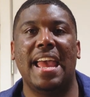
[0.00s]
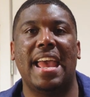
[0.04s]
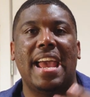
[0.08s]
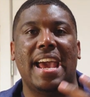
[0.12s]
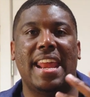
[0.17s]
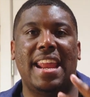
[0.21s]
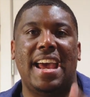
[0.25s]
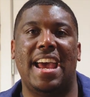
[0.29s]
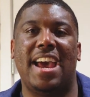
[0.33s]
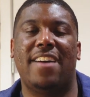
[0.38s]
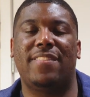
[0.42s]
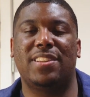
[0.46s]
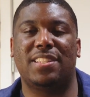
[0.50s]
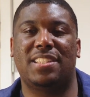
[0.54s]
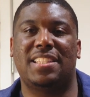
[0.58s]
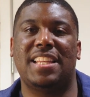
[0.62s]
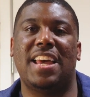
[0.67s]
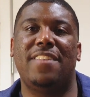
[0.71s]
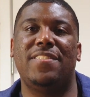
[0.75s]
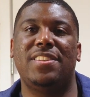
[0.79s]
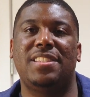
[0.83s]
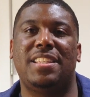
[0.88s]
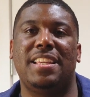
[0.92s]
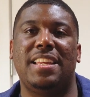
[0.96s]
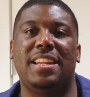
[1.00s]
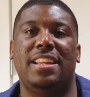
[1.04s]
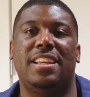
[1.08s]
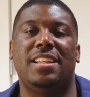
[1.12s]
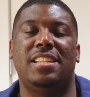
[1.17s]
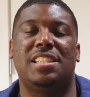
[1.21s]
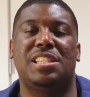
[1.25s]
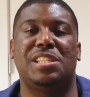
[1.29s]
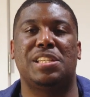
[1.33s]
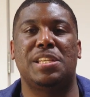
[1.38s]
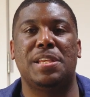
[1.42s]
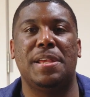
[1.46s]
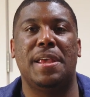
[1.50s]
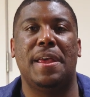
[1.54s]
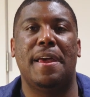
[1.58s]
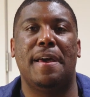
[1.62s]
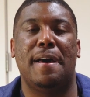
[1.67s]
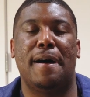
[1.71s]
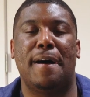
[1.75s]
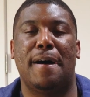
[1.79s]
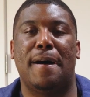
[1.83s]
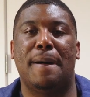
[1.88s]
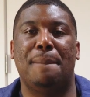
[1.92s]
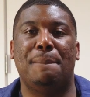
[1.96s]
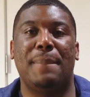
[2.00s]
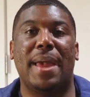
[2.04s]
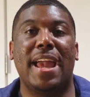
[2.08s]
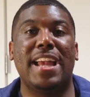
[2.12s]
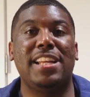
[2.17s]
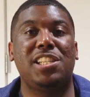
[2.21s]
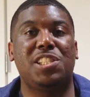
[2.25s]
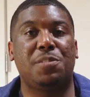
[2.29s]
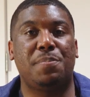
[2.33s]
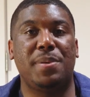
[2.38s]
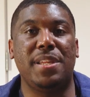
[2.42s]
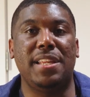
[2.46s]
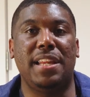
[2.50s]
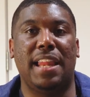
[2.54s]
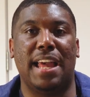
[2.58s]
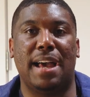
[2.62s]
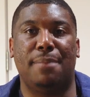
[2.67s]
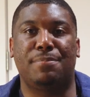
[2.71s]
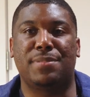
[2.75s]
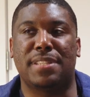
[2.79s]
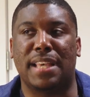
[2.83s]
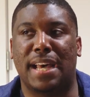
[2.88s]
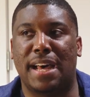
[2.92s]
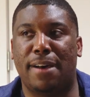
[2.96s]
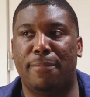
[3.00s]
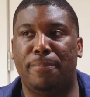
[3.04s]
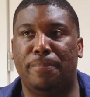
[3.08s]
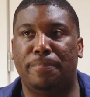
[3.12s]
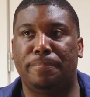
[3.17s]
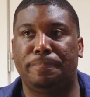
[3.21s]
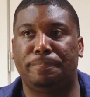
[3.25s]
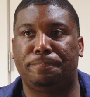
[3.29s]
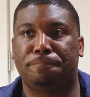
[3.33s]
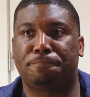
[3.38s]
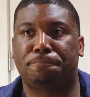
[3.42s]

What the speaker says: and I have a 17-inch HP laptop.